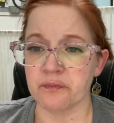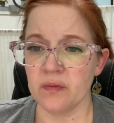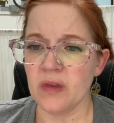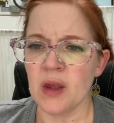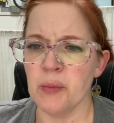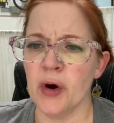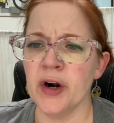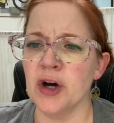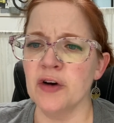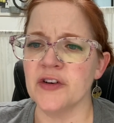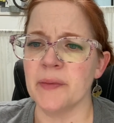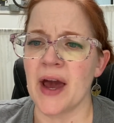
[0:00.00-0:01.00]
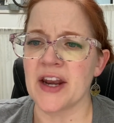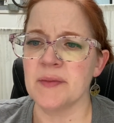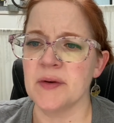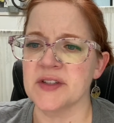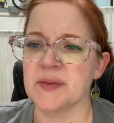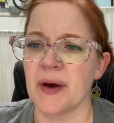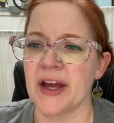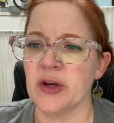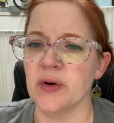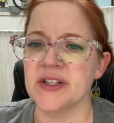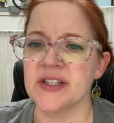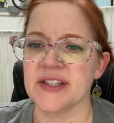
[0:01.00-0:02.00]
Moreover, madam, it was by
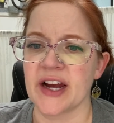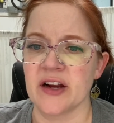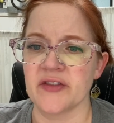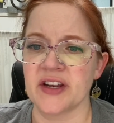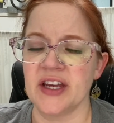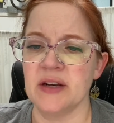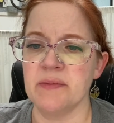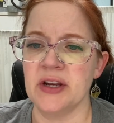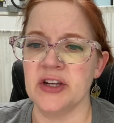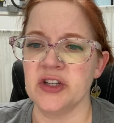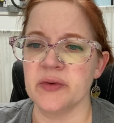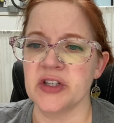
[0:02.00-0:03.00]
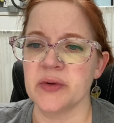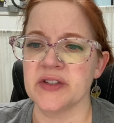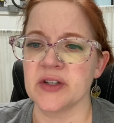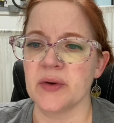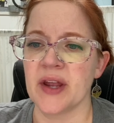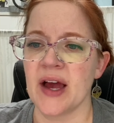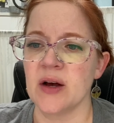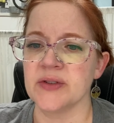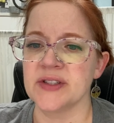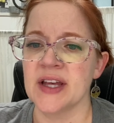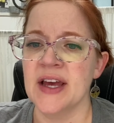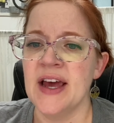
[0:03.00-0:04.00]
your desire that he admitted you into his own
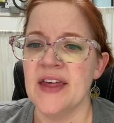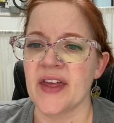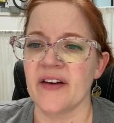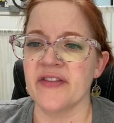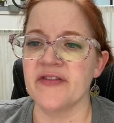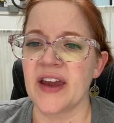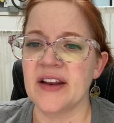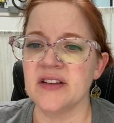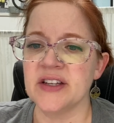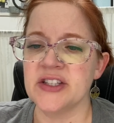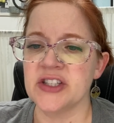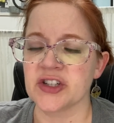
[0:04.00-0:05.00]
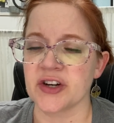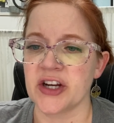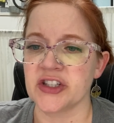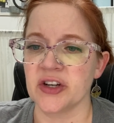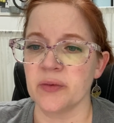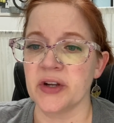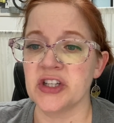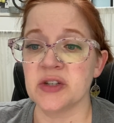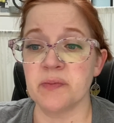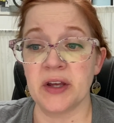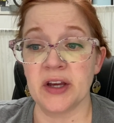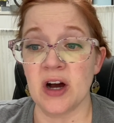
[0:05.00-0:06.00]
house, that fatal indiscretion
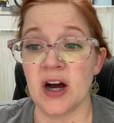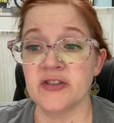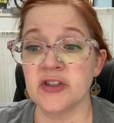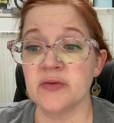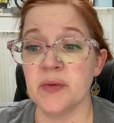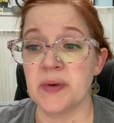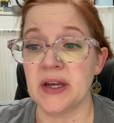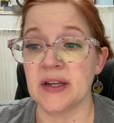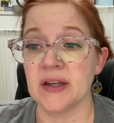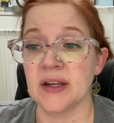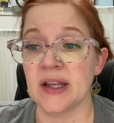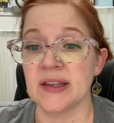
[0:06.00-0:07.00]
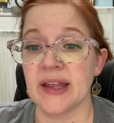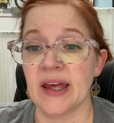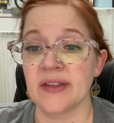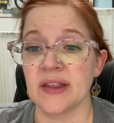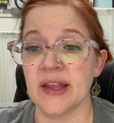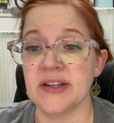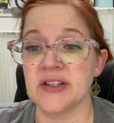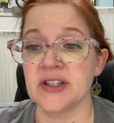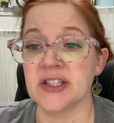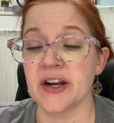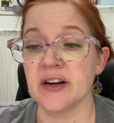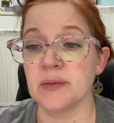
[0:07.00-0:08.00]
which, being often repeated, at length led to the
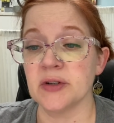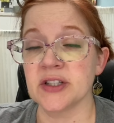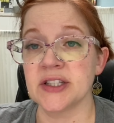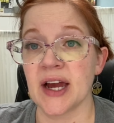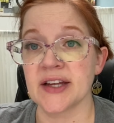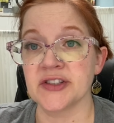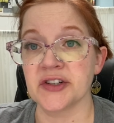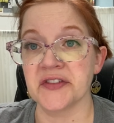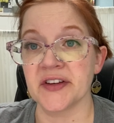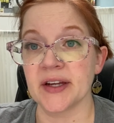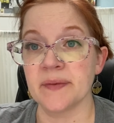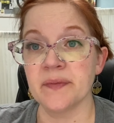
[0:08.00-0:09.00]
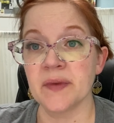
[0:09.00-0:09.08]
terrible catastrophe.